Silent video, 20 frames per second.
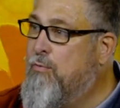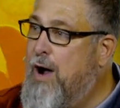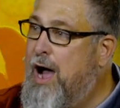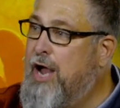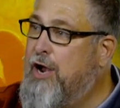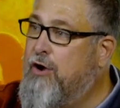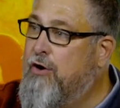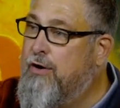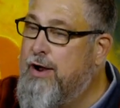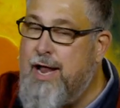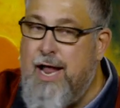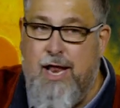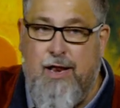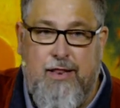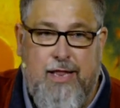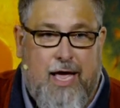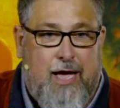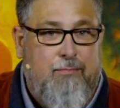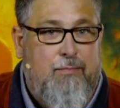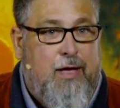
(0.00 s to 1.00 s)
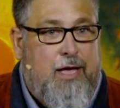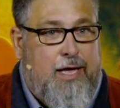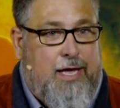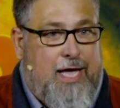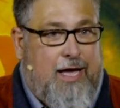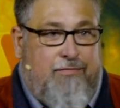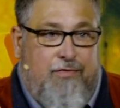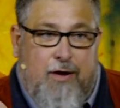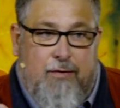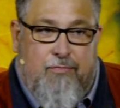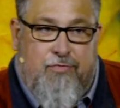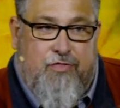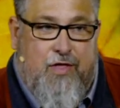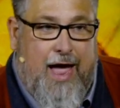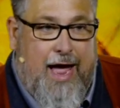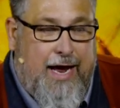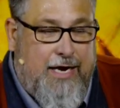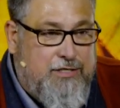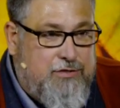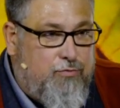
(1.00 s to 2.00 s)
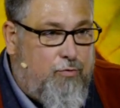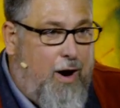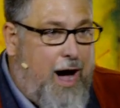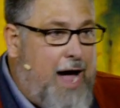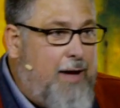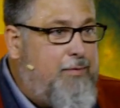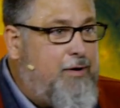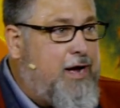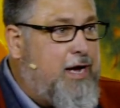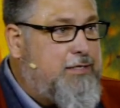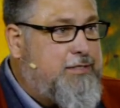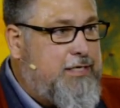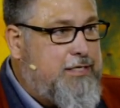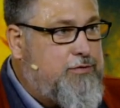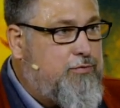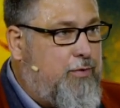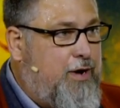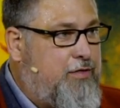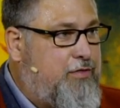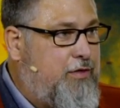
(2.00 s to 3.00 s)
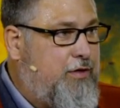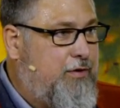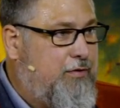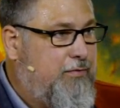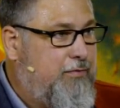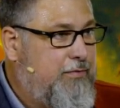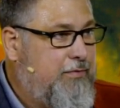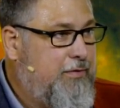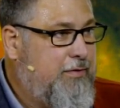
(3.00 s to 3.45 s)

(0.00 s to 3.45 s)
While you're in them, give Him thanks. Why? Because He's with you.